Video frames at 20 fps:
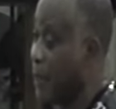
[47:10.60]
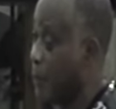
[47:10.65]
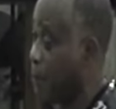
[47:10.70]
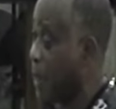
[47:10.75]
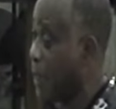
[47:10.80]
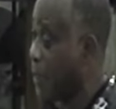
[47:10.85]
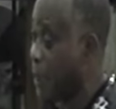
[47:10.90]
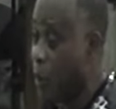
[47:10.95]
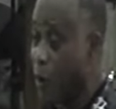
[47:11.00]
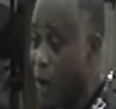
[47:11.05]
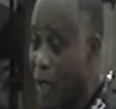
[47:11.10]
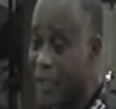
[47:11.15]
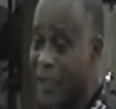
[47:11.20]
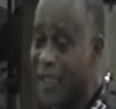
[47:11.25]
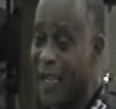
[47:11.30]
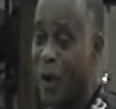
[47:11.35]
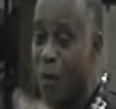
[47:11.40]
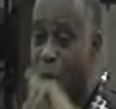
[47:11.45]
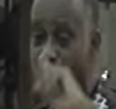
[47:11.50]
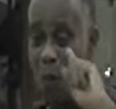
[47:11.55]
particulars.
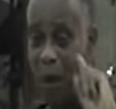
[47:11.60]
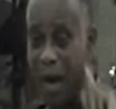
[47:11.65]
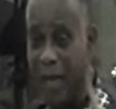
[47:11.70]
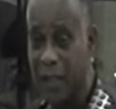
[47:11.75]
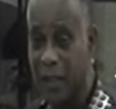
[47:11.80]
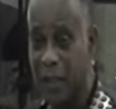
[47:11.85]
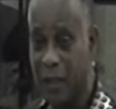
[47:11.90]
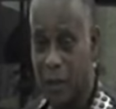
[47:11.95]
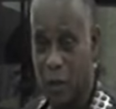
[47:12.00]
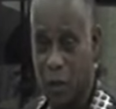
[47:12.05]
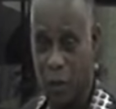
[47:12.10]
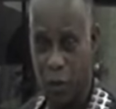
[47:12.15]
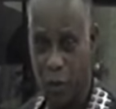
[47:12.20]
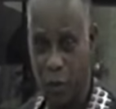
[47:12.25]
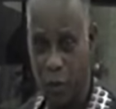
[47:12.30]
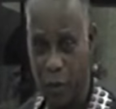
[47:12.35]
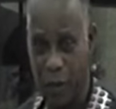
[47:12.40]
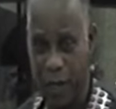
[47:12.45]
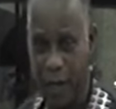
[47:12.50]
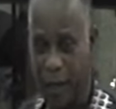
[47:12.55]
They went to
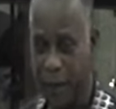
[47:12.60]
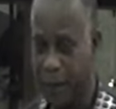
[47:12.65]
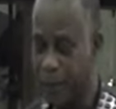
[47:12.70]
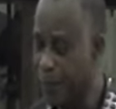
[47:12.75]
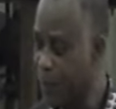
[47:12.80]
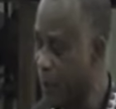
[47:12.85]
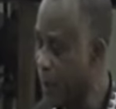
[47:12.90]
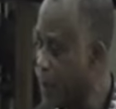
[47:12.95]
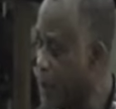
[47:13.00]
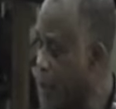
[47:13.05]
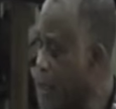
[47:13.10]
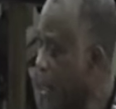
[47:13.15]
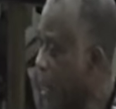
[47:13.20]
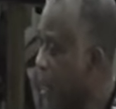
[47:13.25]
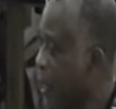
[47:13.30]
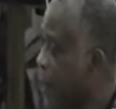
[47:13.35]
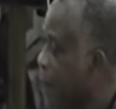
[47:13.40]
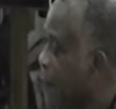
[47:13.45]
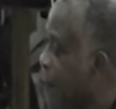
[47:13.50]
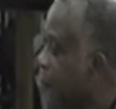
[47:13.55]
UK.
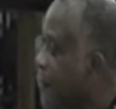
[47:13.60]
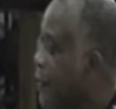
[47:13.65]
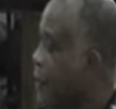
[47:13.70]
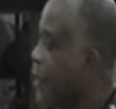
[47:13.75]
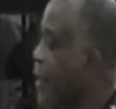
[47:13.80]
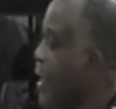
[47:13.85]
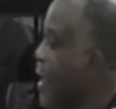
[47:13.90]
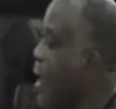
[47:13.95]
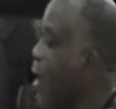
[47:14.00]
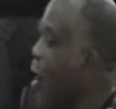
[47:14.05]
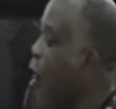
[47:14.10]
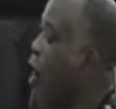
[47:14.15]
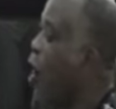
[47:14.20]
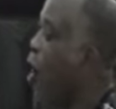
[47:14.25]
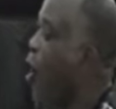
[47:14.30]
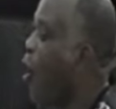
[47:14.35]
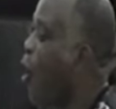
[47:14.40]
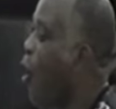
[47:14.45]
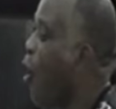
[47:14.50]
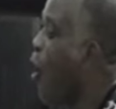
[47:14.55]
They
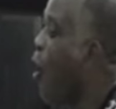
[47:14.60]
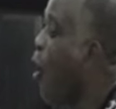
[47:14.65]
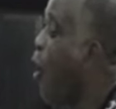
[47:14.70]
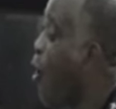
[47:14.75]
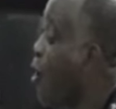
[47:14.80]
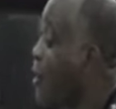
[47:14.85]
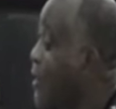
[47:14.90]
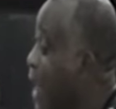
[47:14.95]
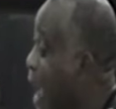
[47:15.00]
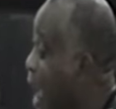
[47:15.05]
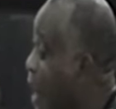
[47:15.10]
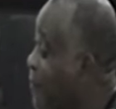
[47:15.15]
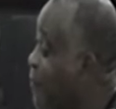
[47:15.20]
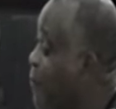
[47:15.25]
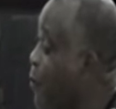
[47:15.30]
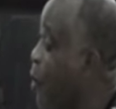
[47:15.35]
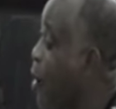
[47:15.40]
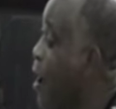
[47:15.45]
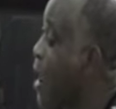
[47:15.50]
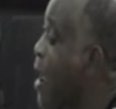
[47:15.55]
ordered
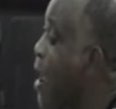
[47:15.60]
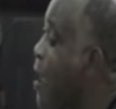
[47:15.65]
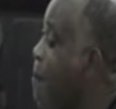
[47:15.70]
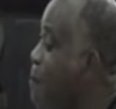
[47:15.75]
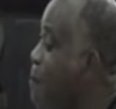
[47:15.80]
for a